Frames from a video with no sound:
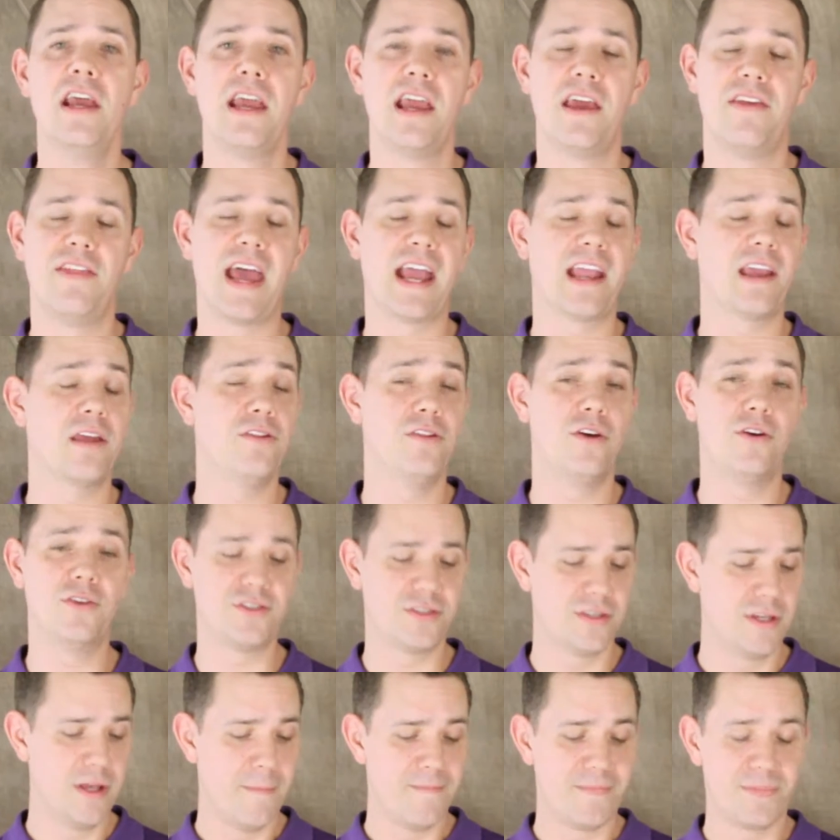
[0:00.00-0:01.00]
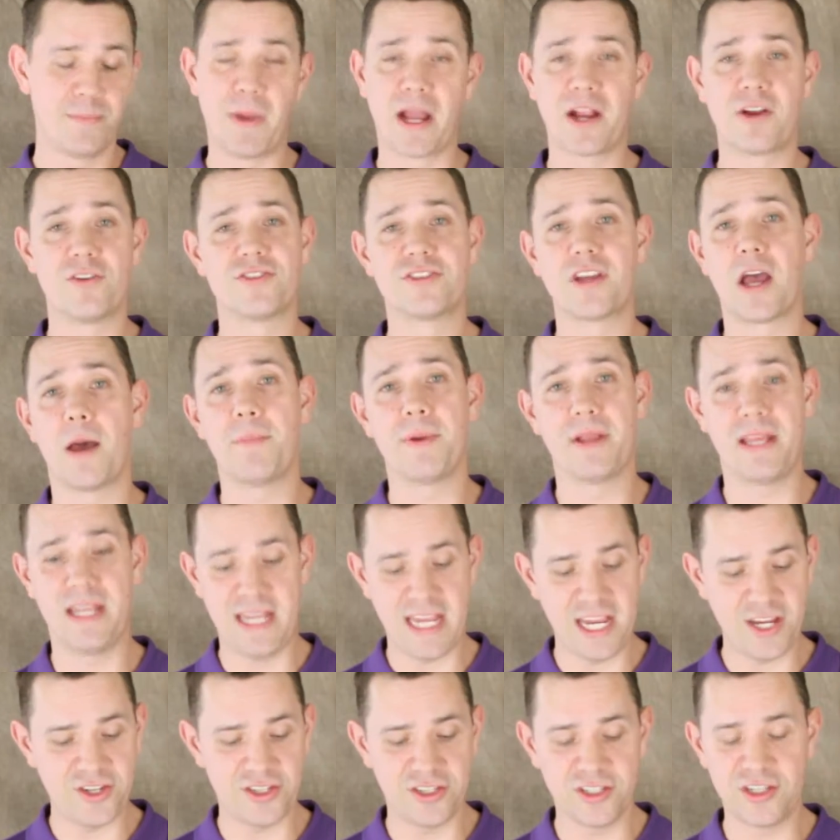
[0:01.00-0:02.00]
And those microscopic
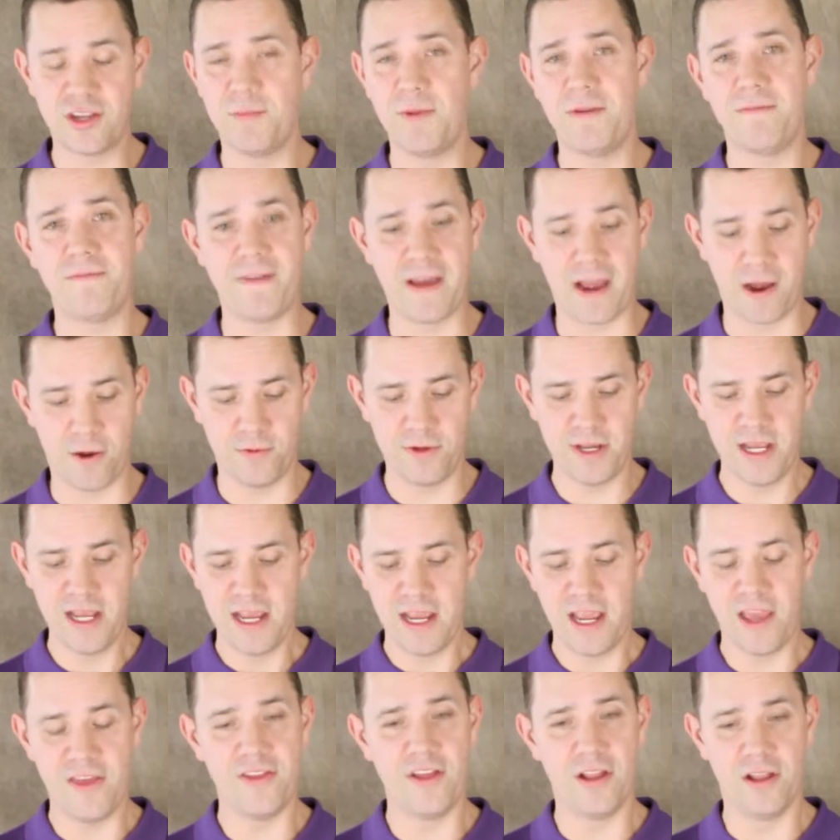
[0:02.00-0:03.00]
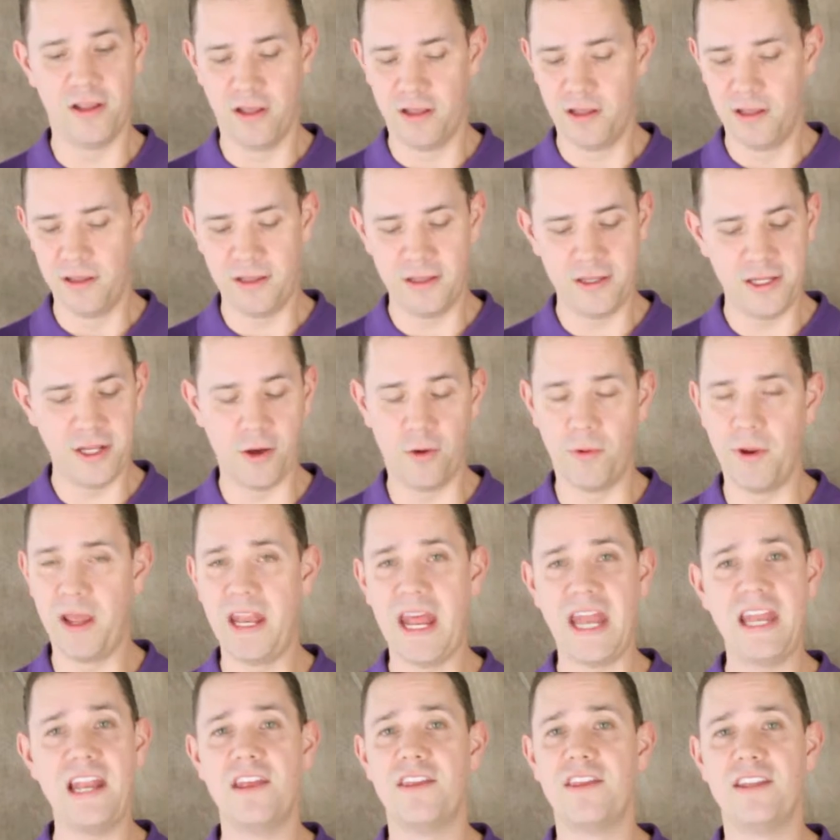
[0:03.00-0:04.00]
adhesions can be found in in
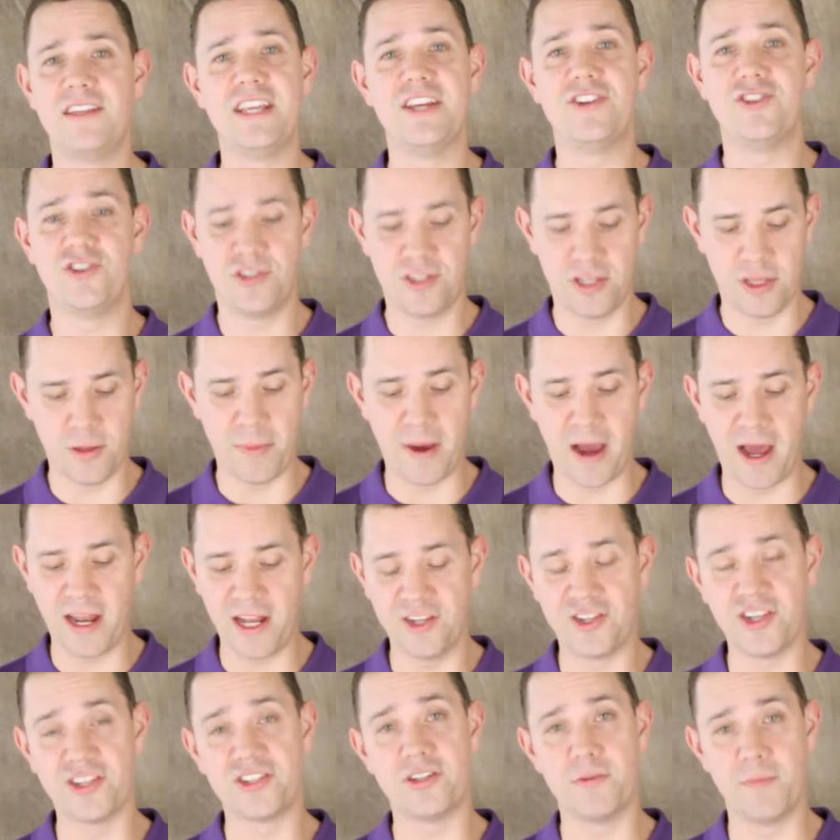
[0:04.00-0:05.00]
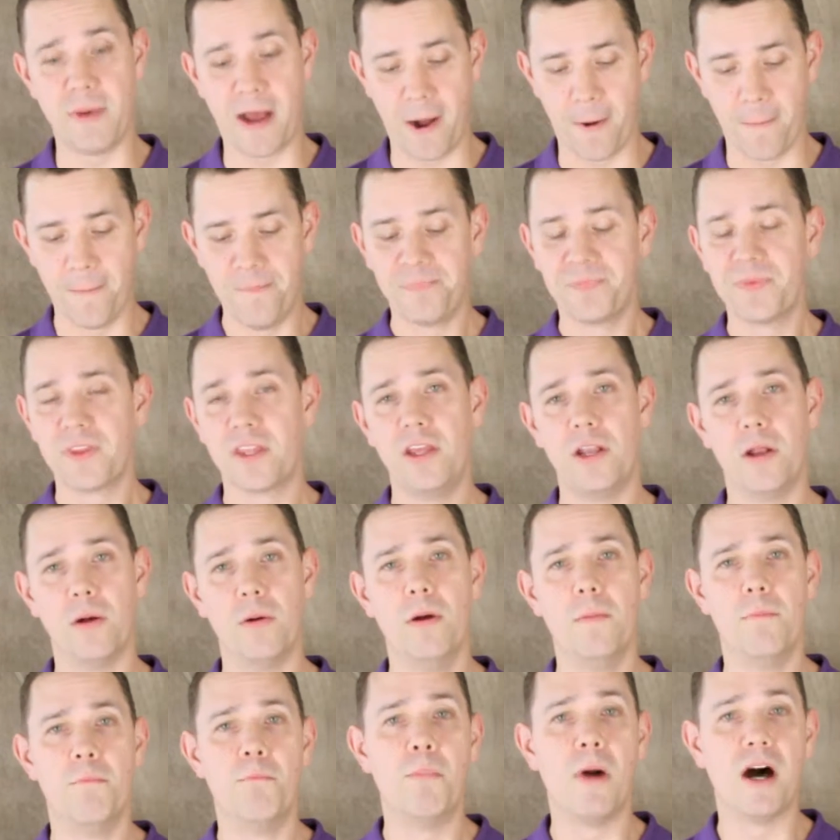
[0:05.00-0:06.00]
any of the tissues of the body, just about,
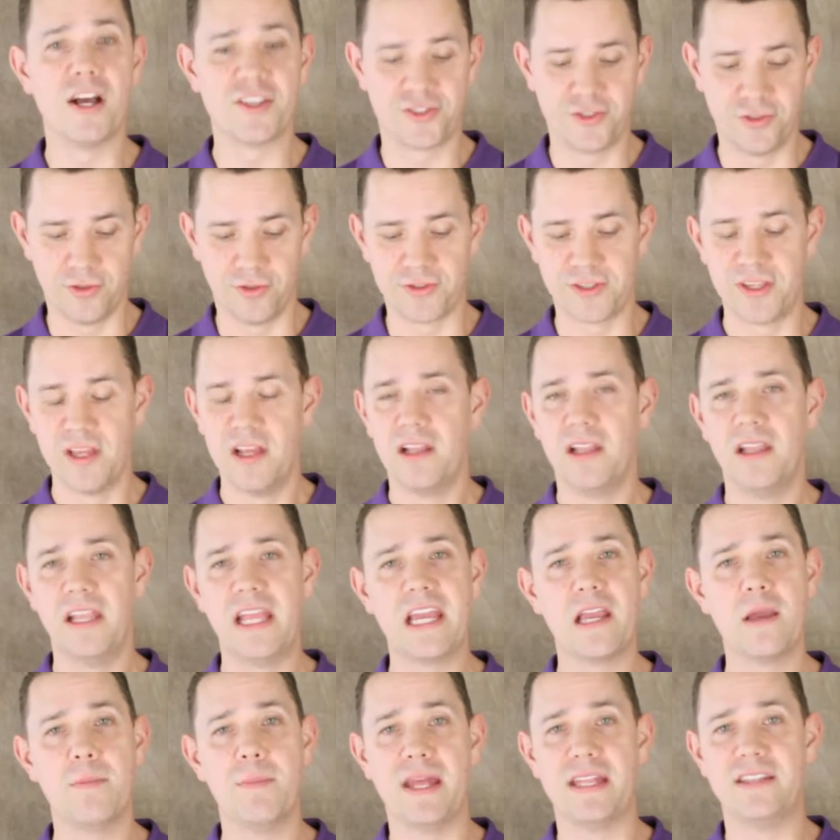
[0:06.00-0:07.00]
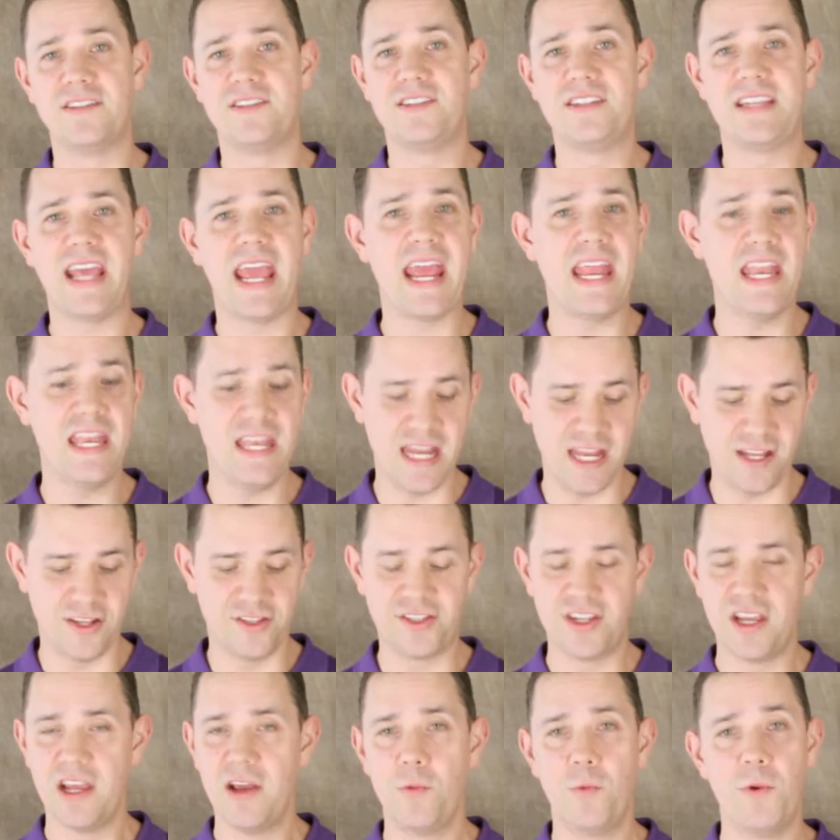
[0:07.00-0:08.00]
muscles, ligaments,
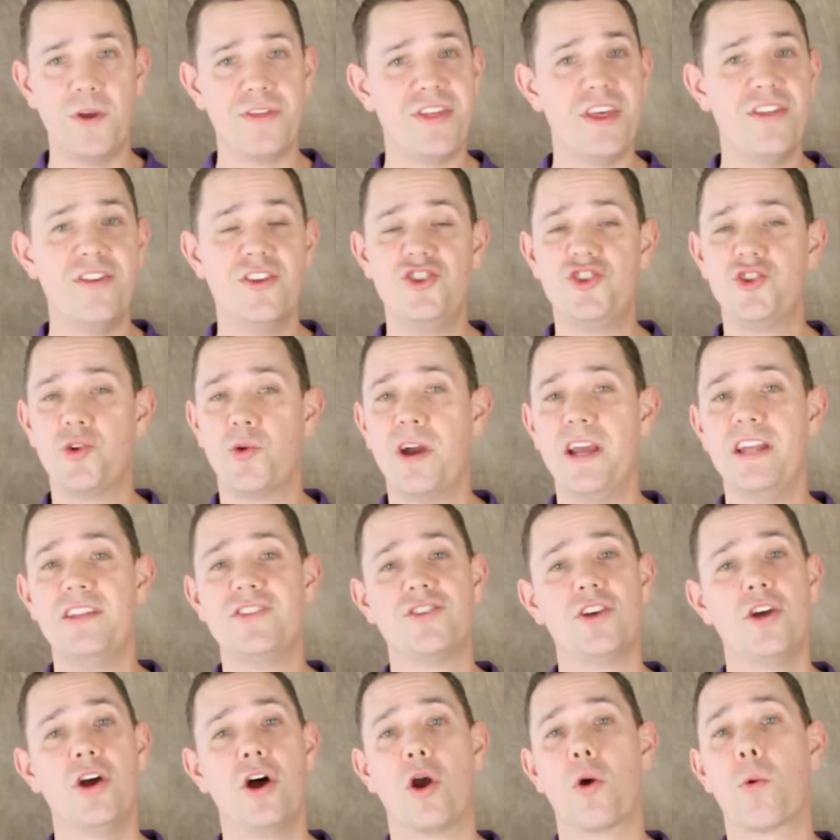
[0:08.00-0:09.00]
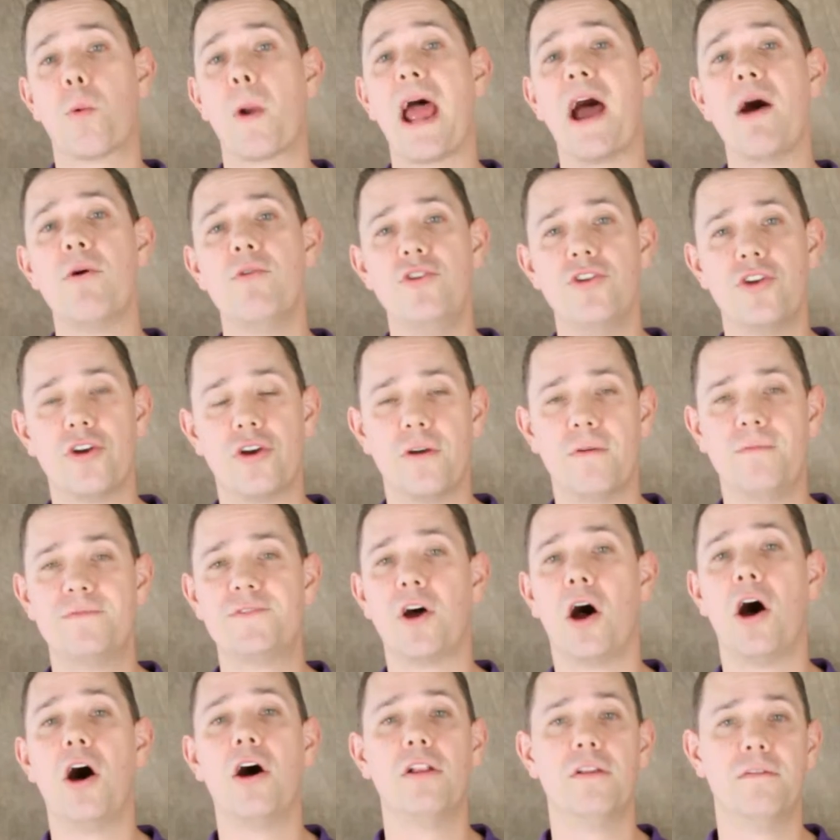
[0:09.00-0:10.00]
tendons, within the joints, around nerves,
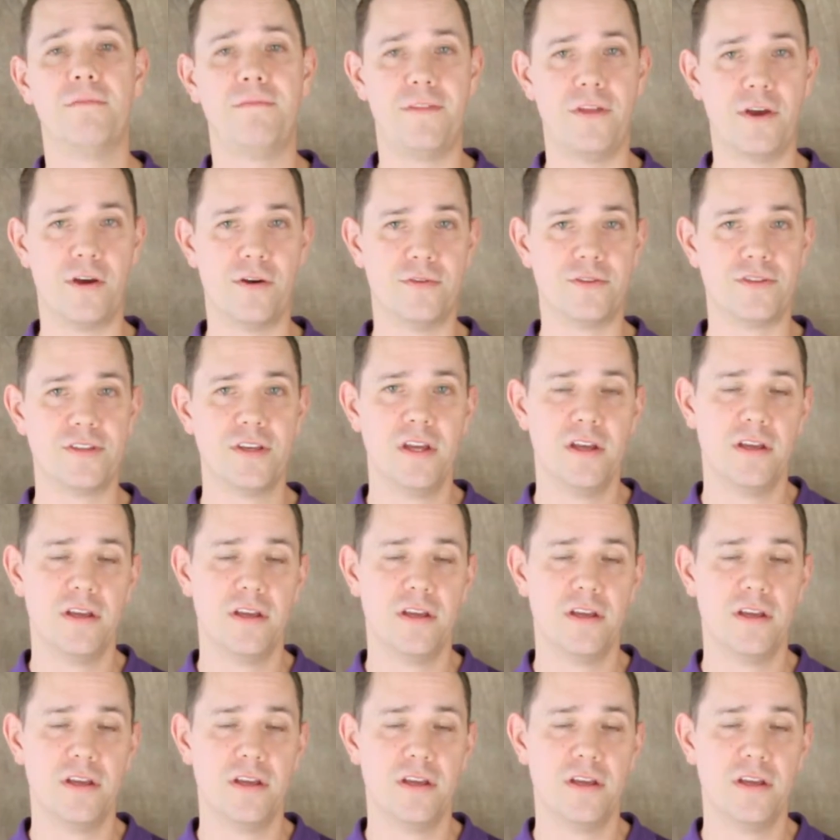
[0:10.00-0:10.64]
all of those.